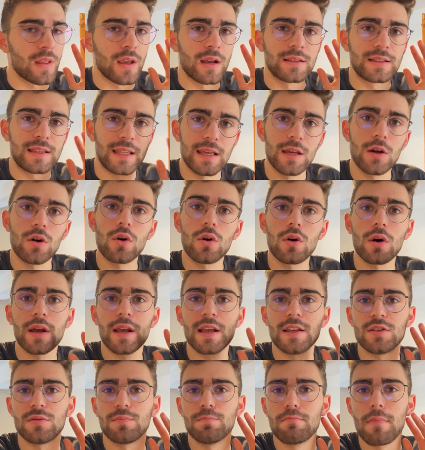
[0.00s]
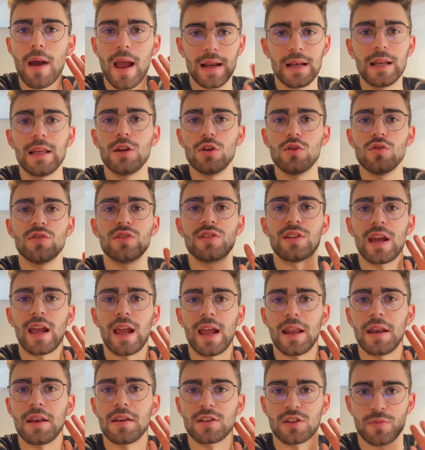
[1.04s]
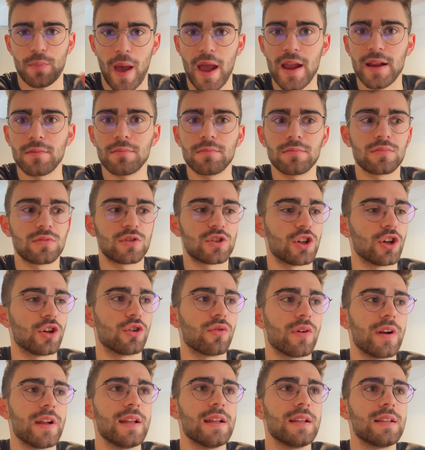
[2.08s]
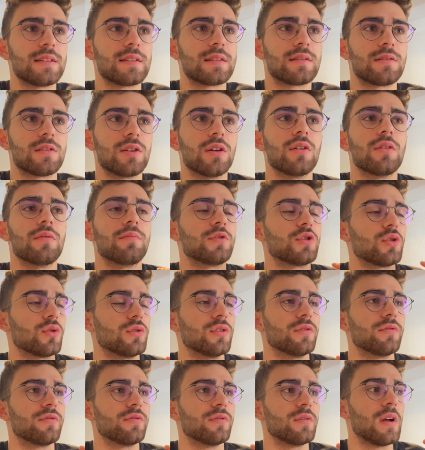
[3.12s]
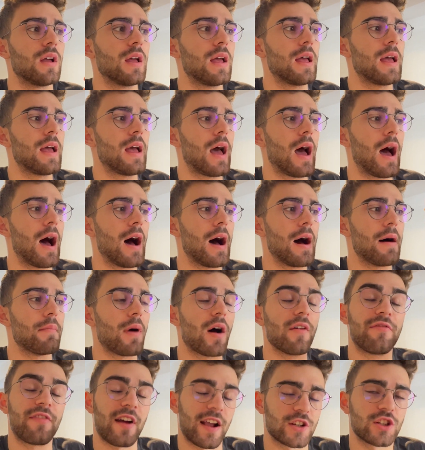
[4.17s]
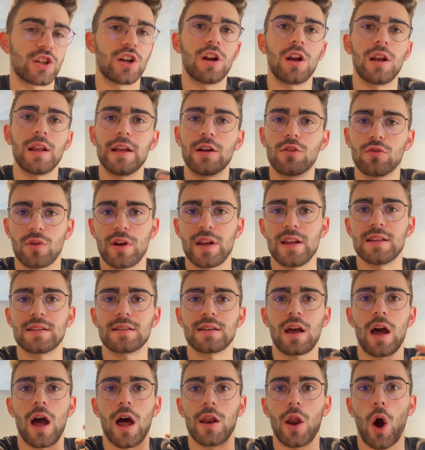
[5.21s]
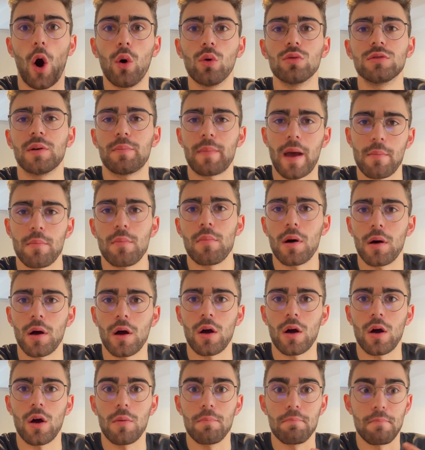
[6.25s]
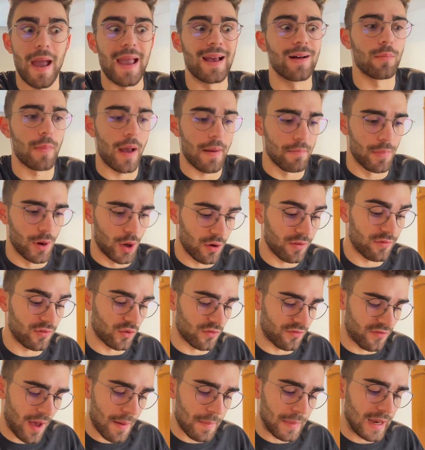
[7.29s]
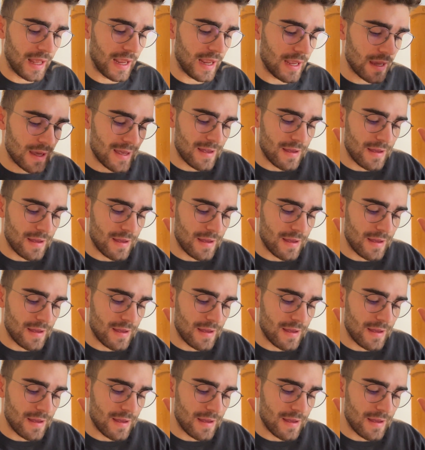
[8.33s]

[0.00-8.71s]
Tío is mainly used in Spain to sort of affectionately greet an older male member of your family.